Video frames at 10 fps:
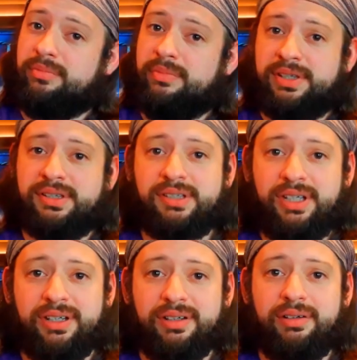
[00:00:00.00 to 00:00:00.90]
this is
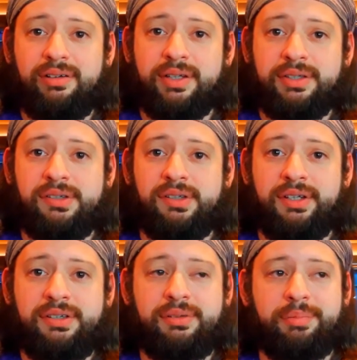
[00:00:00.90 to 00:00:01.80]
it. This is
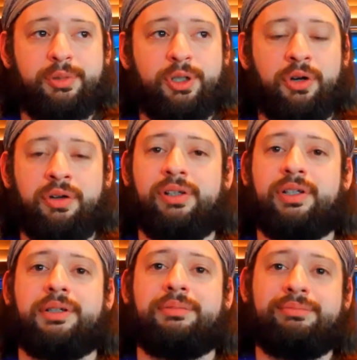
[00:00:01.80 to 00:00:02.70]
us currently.